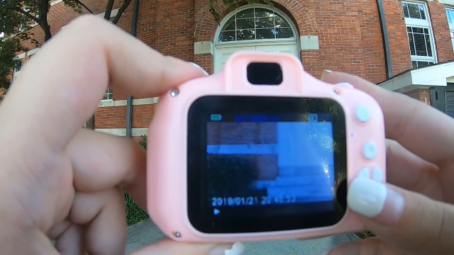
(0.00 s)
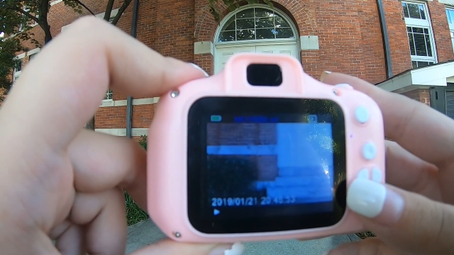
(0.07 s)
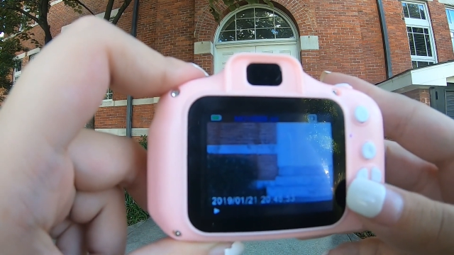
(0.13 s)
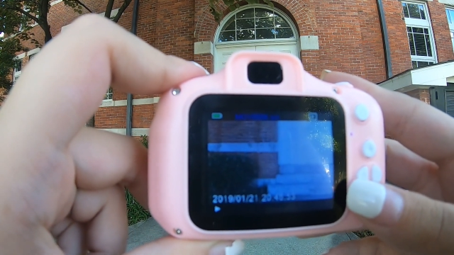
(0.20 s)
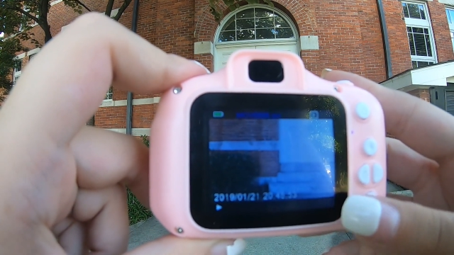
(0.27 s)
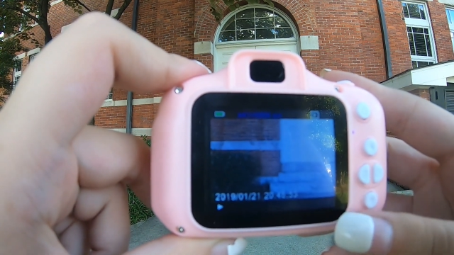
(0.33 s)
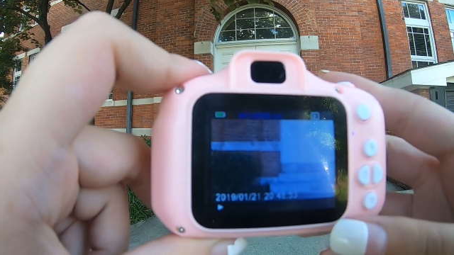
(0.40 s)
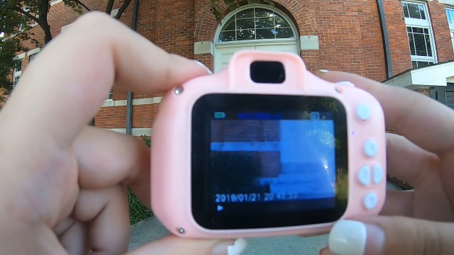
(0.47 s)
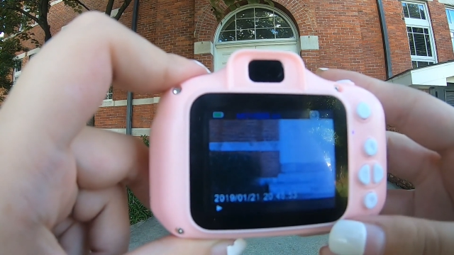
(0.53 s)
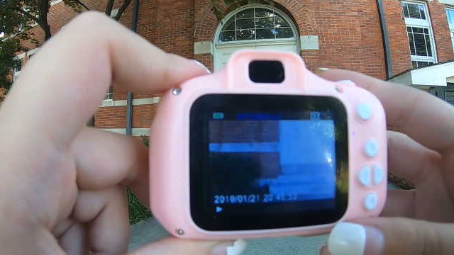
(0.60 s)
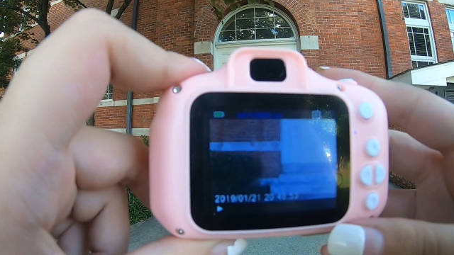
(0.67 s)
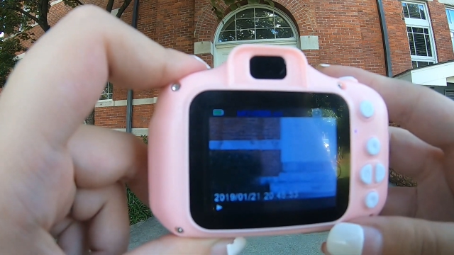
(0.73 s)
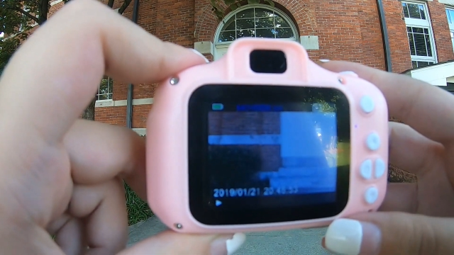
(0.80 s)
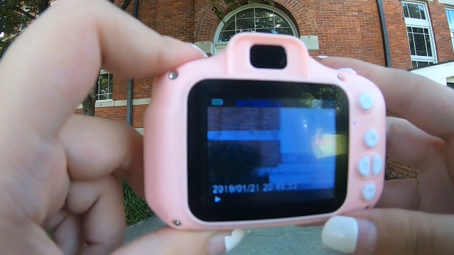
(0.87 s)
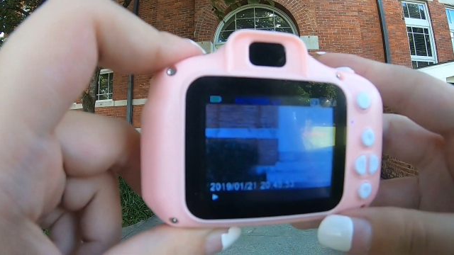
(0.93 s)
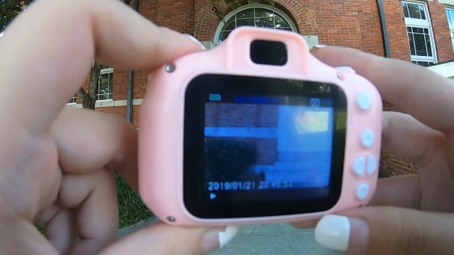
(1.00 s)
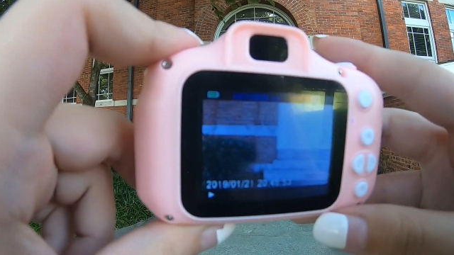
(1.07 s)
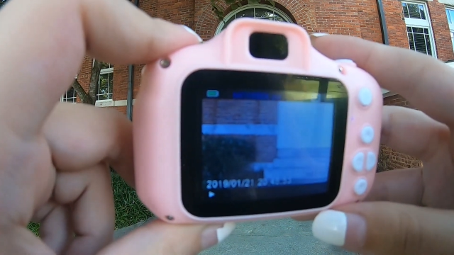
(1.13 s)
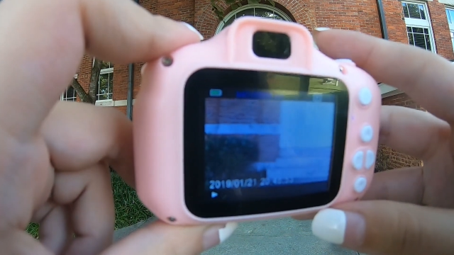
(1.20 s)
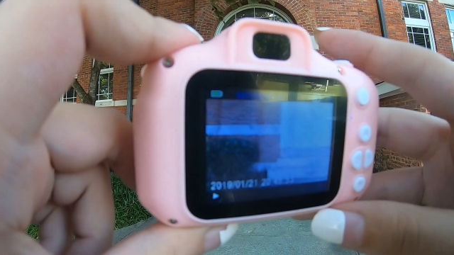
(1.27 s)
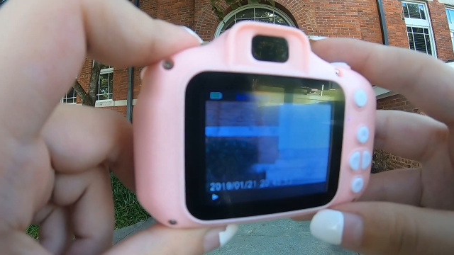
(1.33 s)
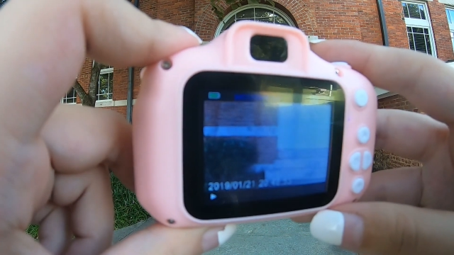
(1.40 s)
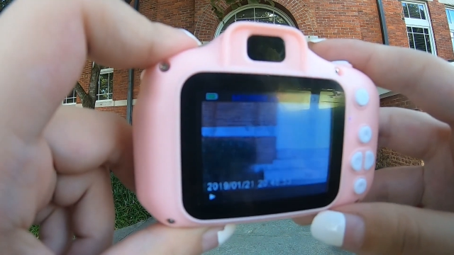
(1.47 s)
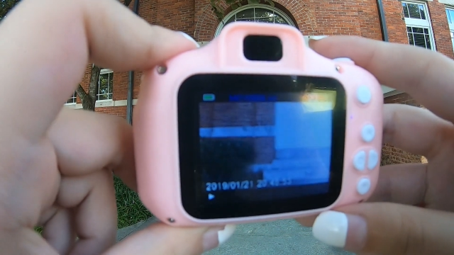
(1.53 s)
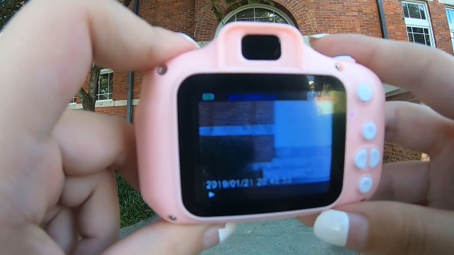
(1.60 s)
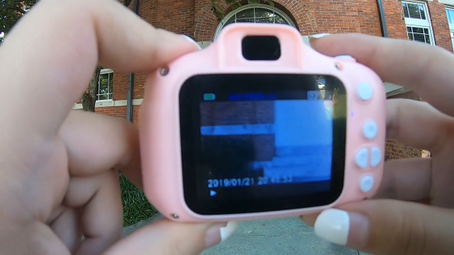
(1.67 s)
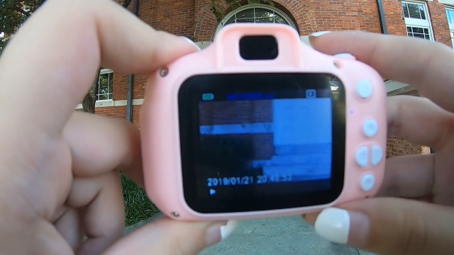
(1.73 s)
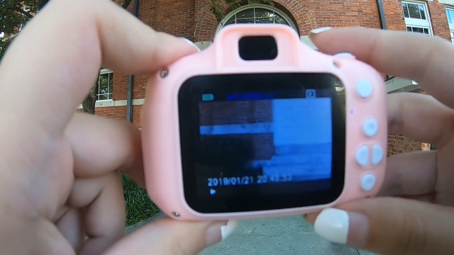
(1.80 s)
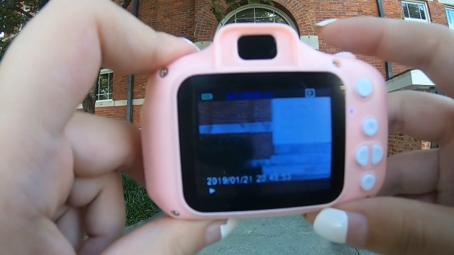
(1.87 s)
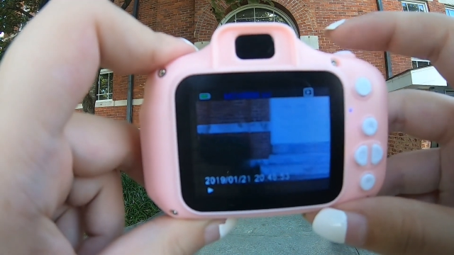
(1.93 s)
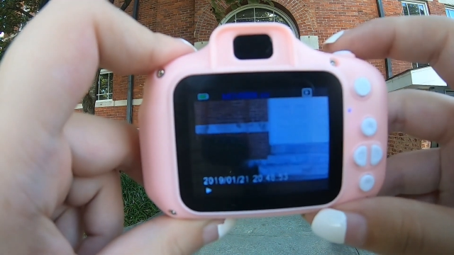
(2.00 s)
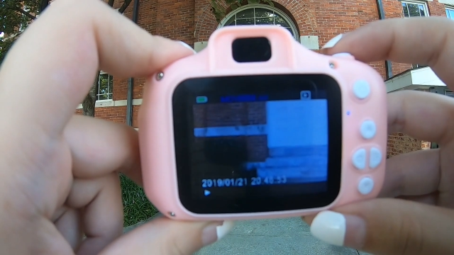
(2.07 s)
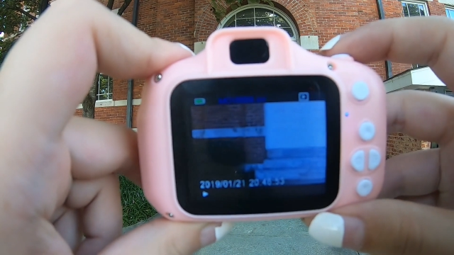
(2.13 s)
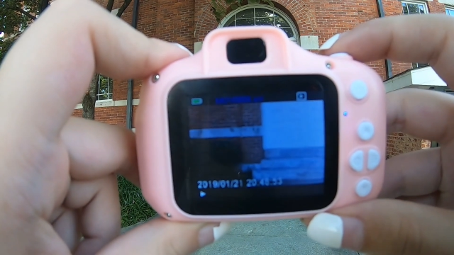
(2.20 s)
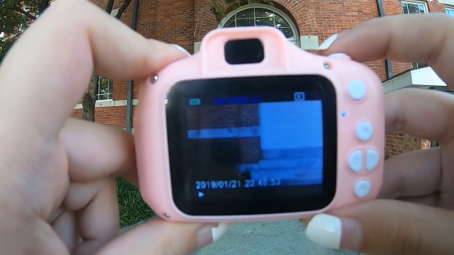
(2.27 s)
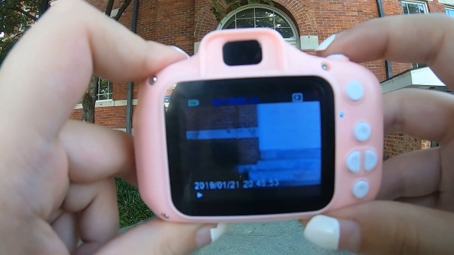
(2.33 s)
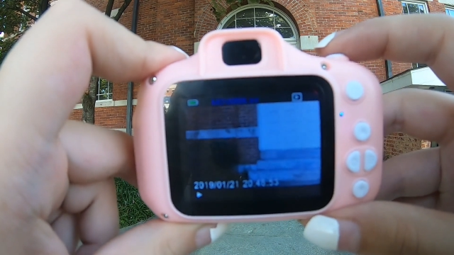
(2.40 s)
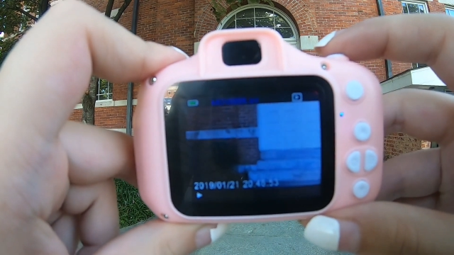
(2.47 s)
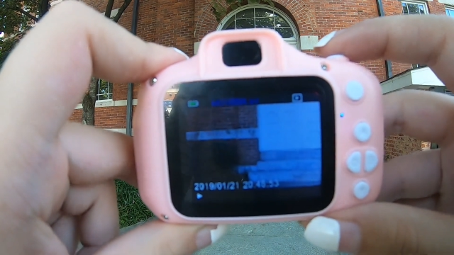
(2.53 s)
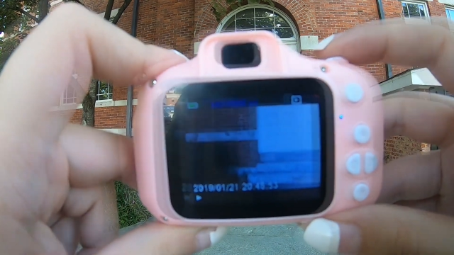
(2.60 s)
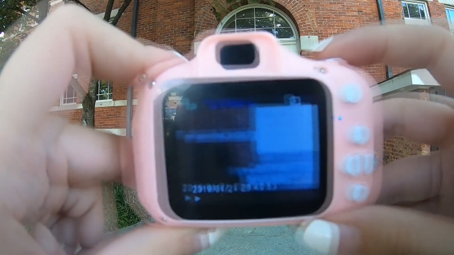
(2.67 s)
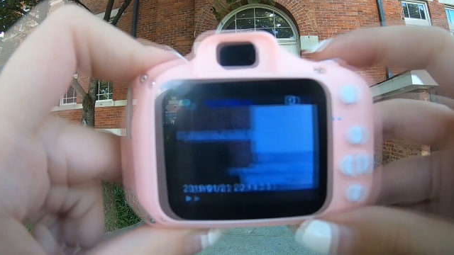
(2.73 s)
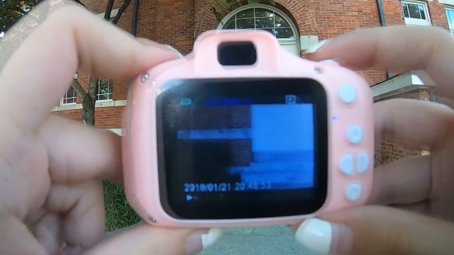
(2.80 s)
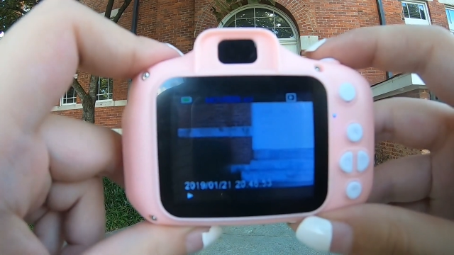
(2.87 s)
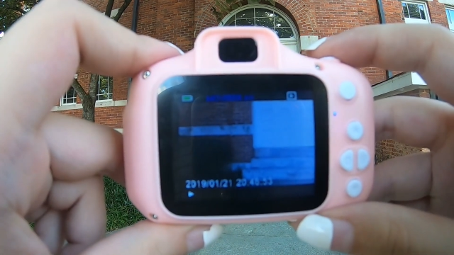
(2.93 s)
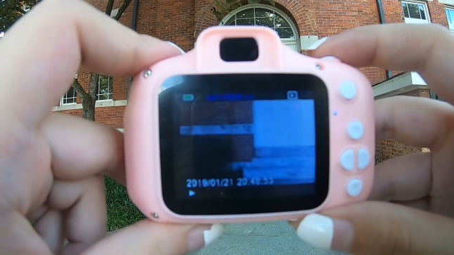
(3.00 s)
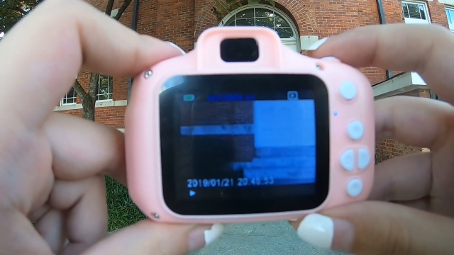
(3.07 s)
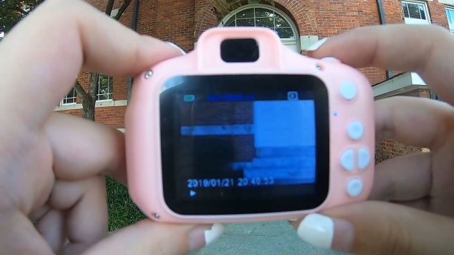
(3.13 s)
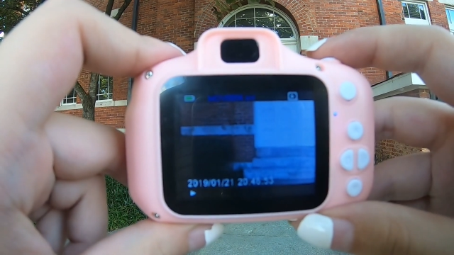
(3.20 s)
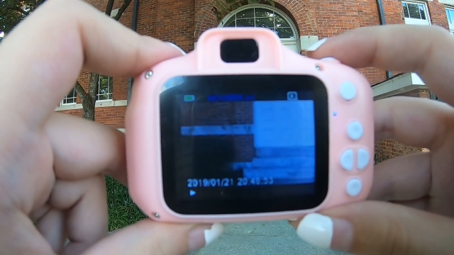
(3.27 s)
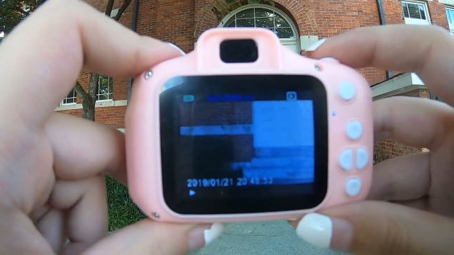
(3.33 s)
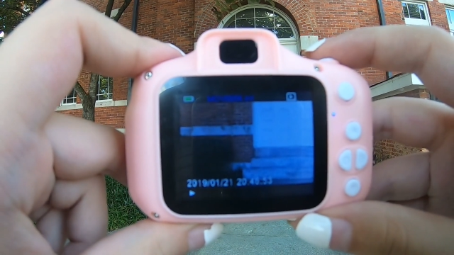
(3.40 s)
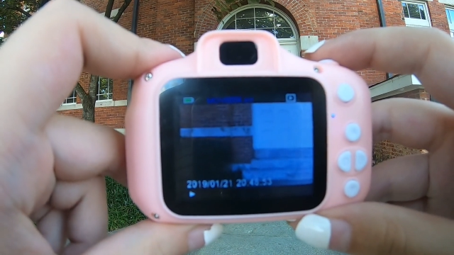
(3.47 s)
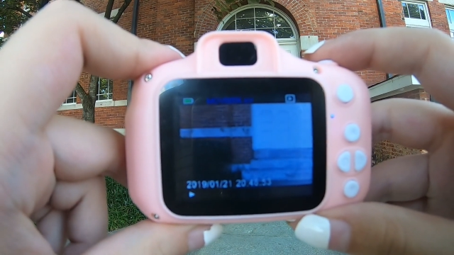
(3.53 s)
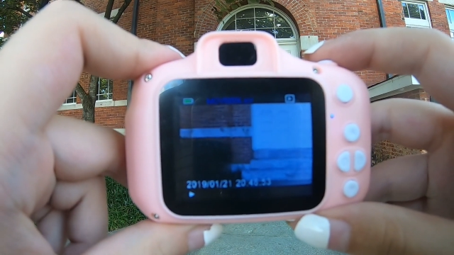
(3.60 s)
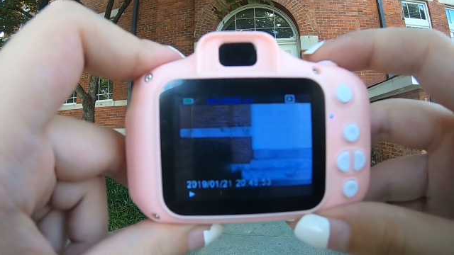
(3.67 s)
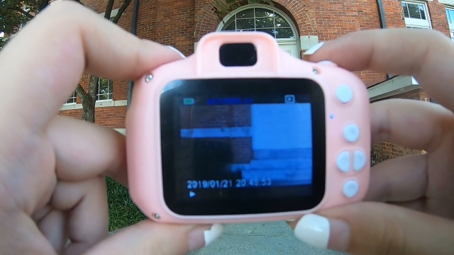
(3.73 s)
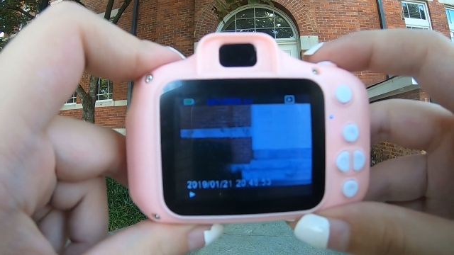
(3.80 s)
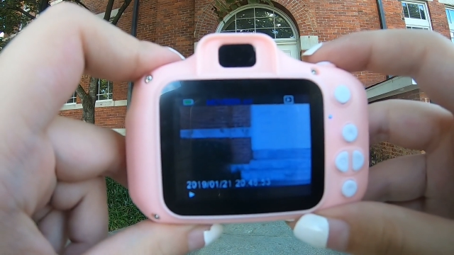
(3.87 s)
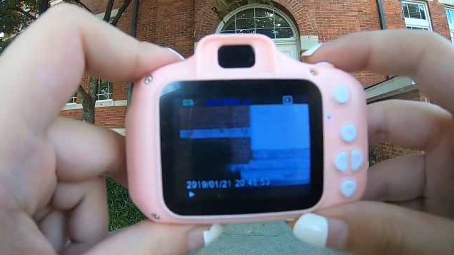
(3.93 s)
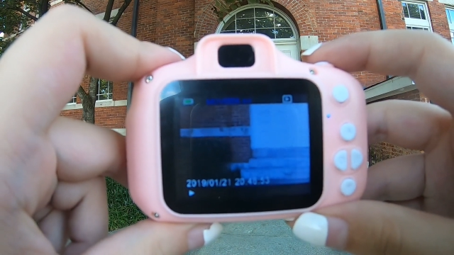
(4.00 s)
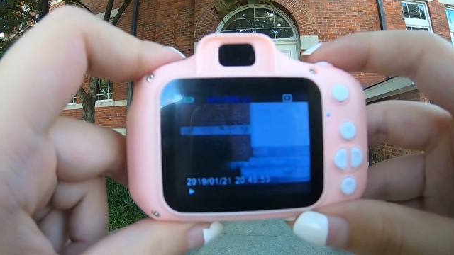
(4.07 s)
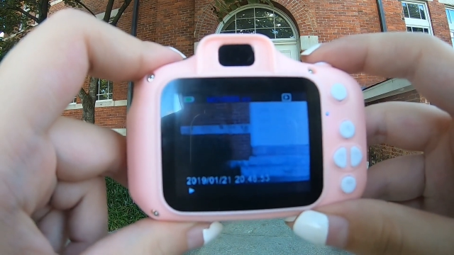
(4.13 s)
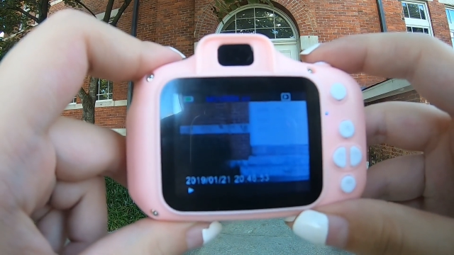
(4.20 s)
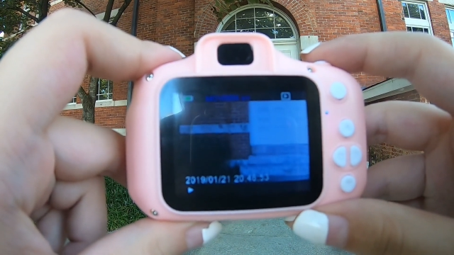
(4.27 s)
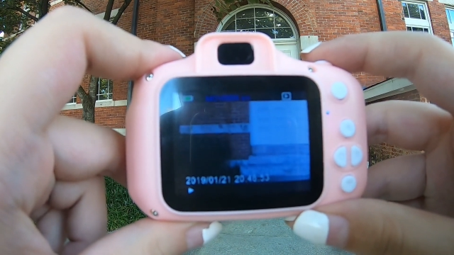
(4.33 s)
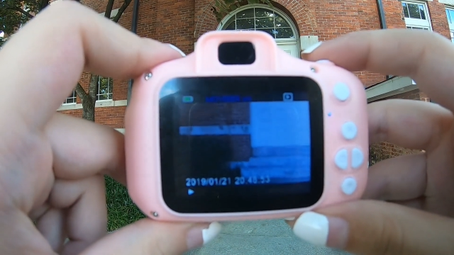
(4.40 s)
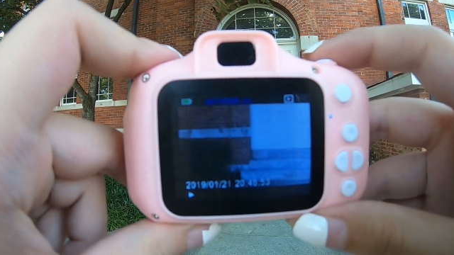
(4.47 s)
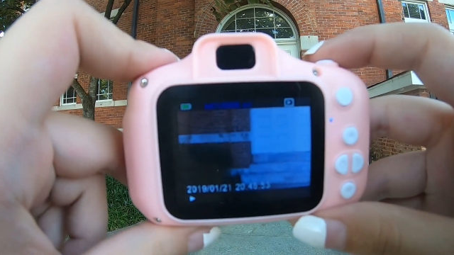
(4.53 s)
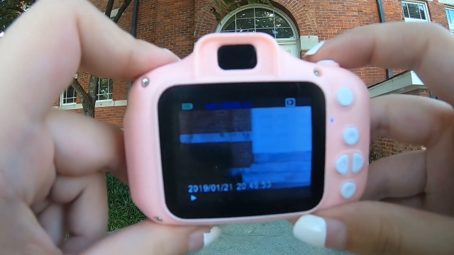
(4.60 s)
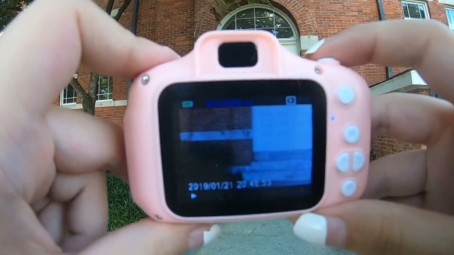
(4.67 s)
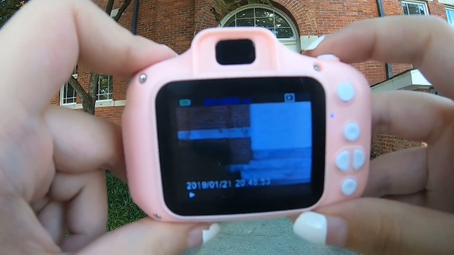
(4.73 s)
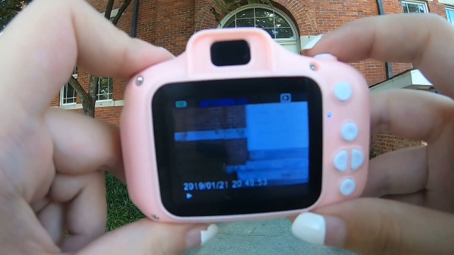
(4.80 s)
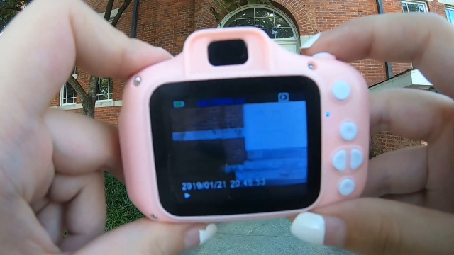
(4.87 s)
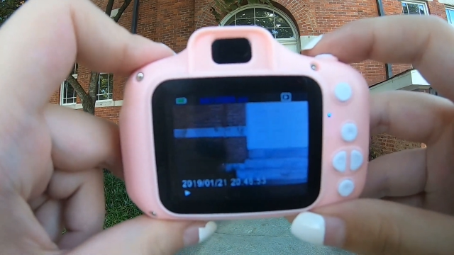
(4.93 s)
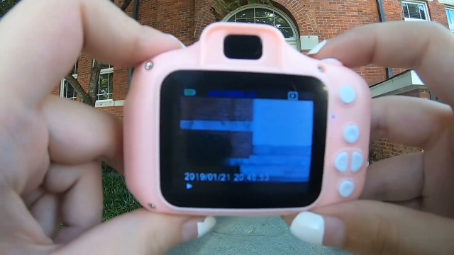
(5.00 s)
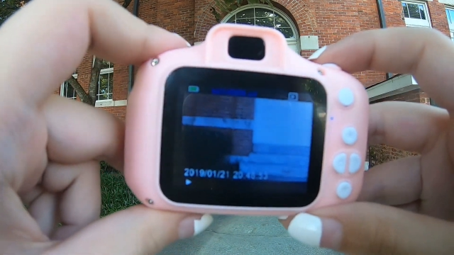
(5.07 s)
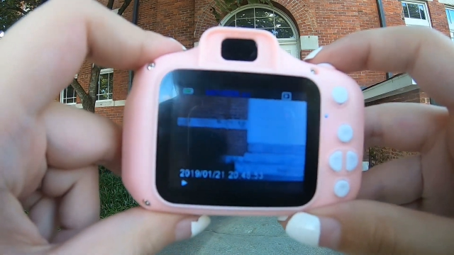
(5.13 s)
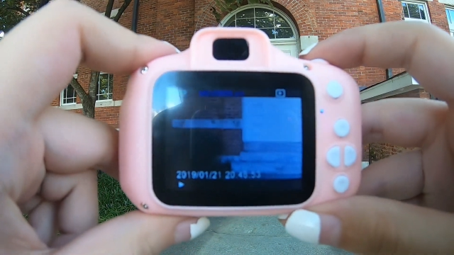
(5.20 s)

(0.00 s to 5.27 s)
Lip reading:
No face is visible, so there are no lips to read.